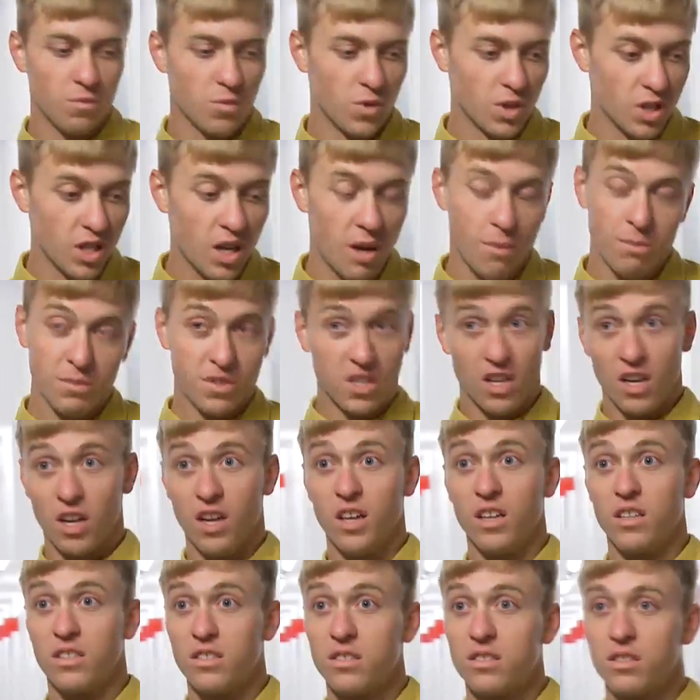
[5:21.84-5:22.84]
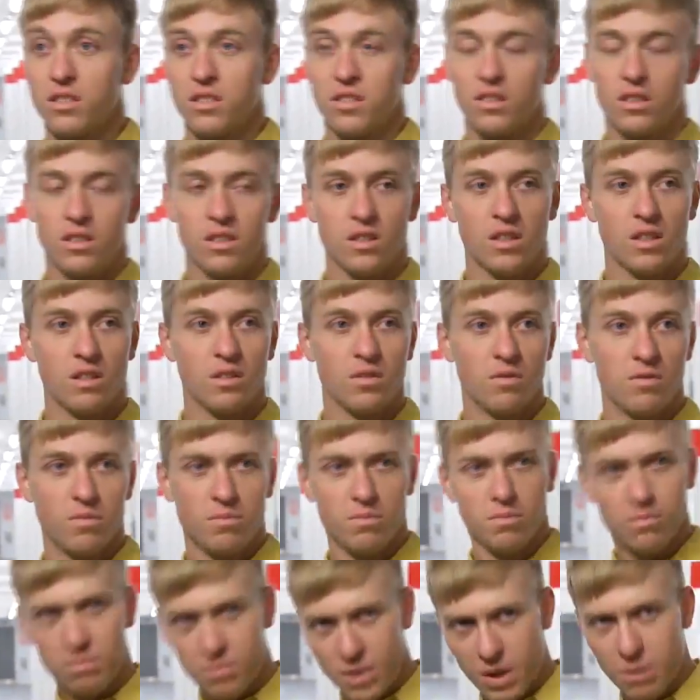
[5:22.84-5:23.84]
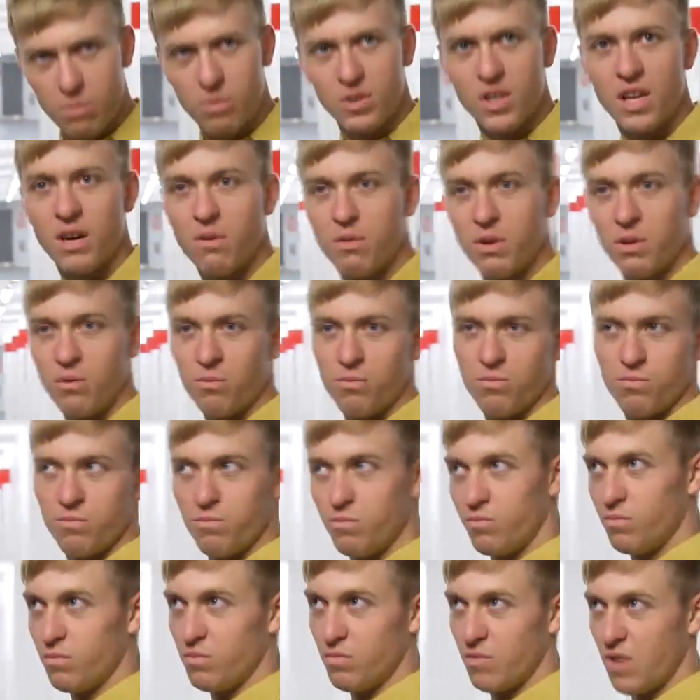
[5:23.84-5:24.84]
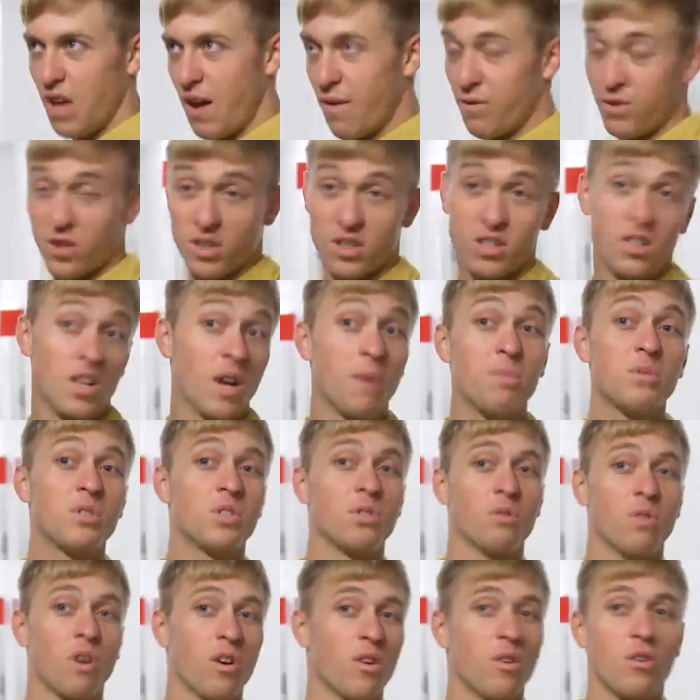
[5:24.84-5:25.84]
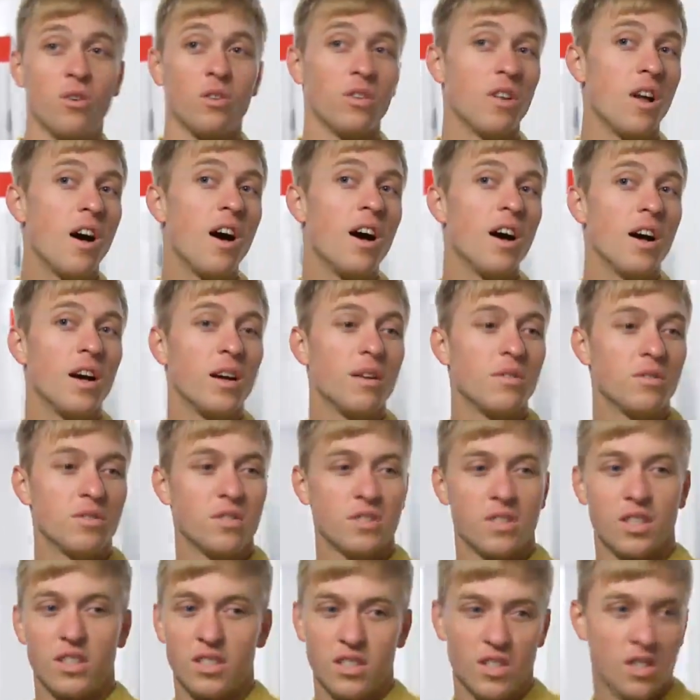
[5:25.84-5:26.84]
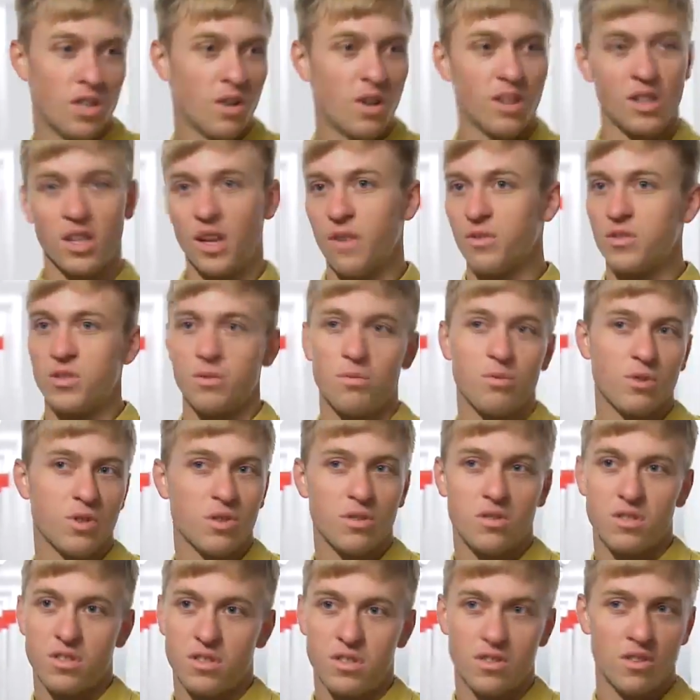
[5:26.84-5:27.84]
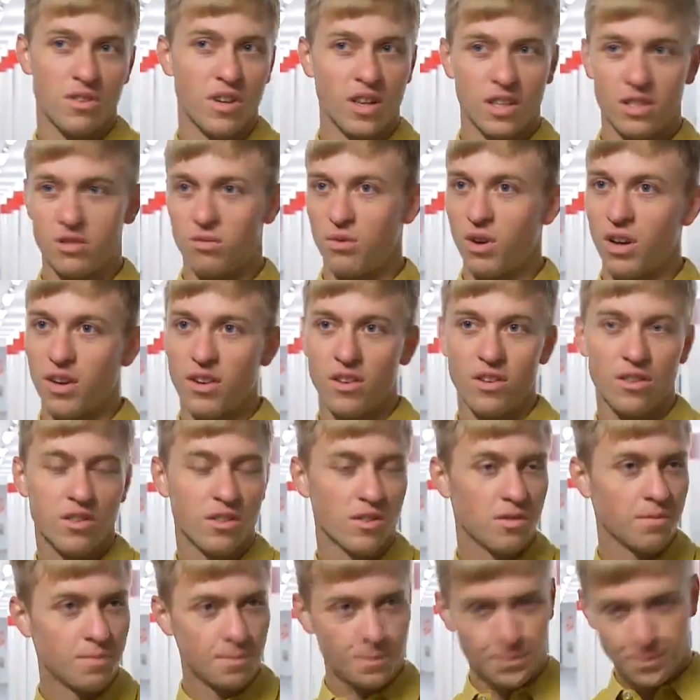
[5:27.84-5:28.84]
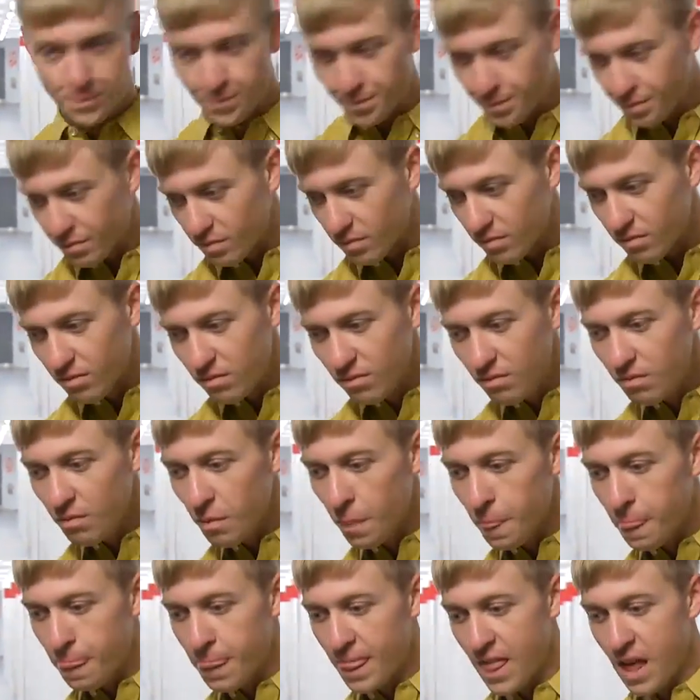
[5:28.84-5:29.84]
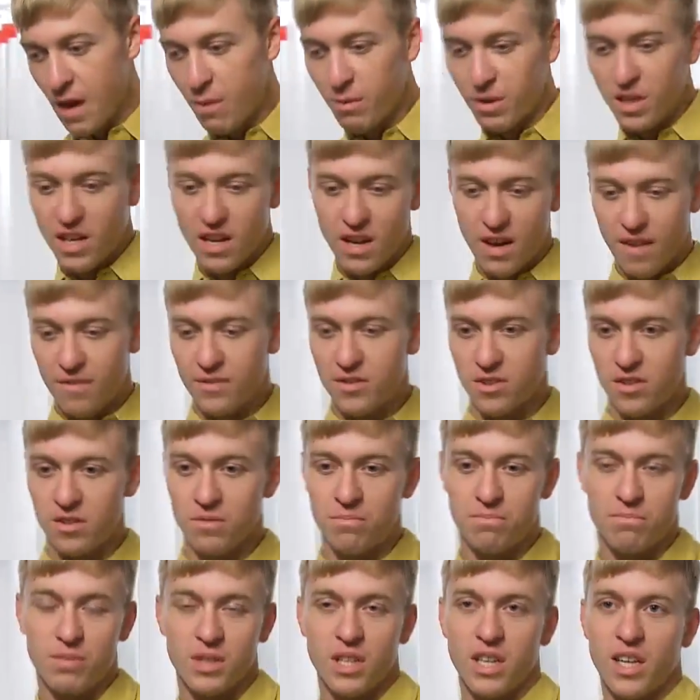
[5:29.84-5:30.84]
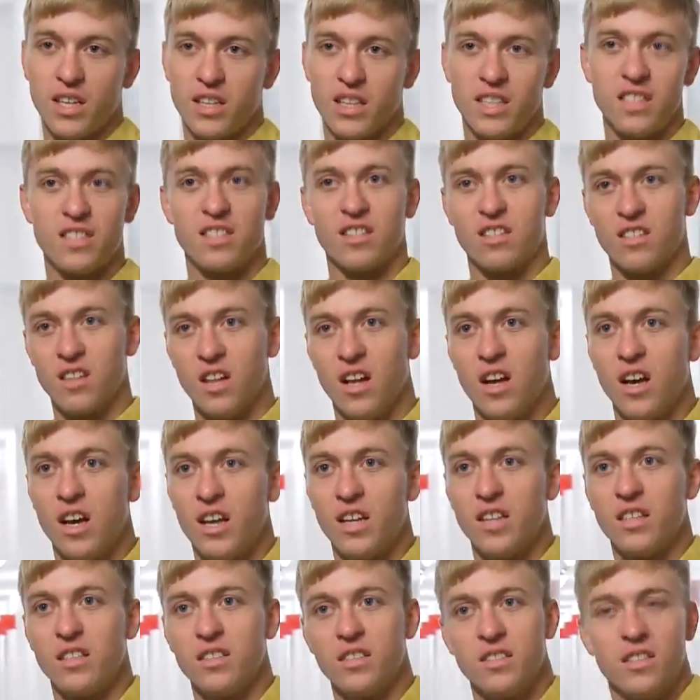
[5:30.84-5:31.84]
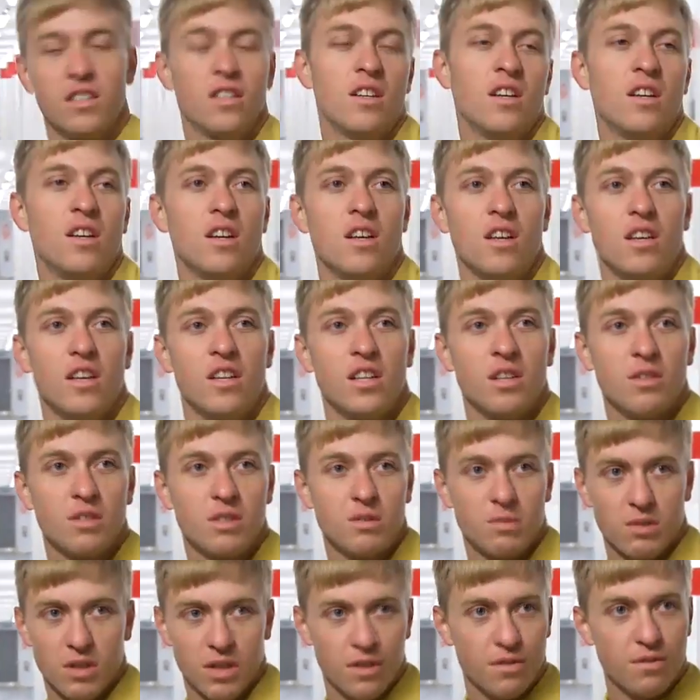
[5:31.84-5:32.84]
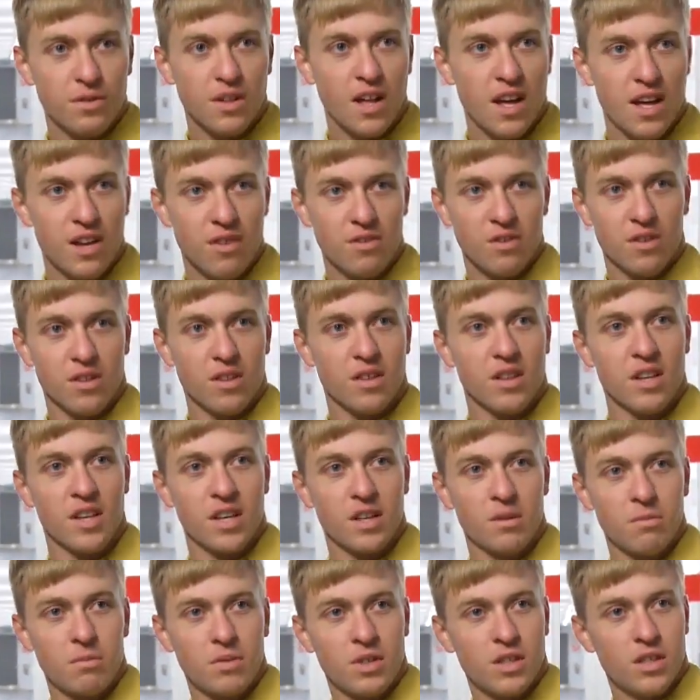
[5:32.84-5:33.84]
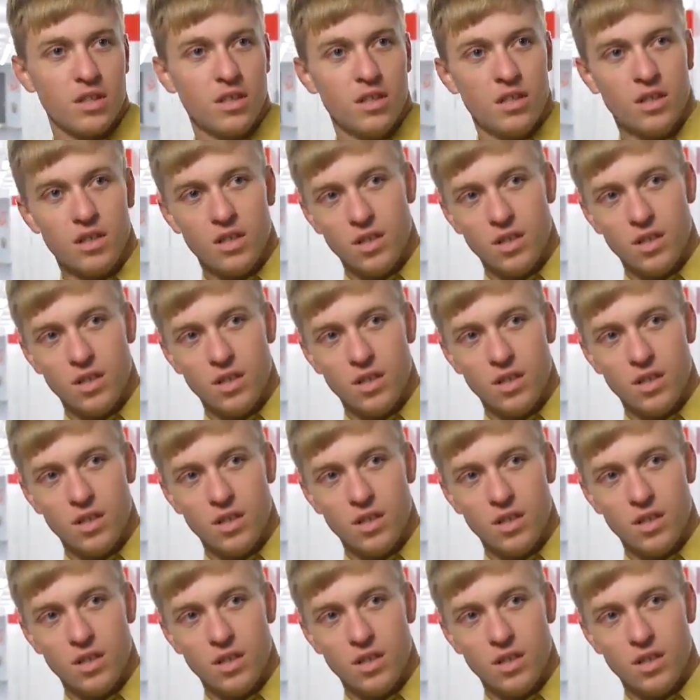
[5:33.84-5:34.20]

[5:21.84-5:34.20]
would come to us, you know, people that we have looked up to our whole lives and said, you know, I'd love to produce your next record. And we'd have to politely decline, and, you know, it's a really flattering thing, but,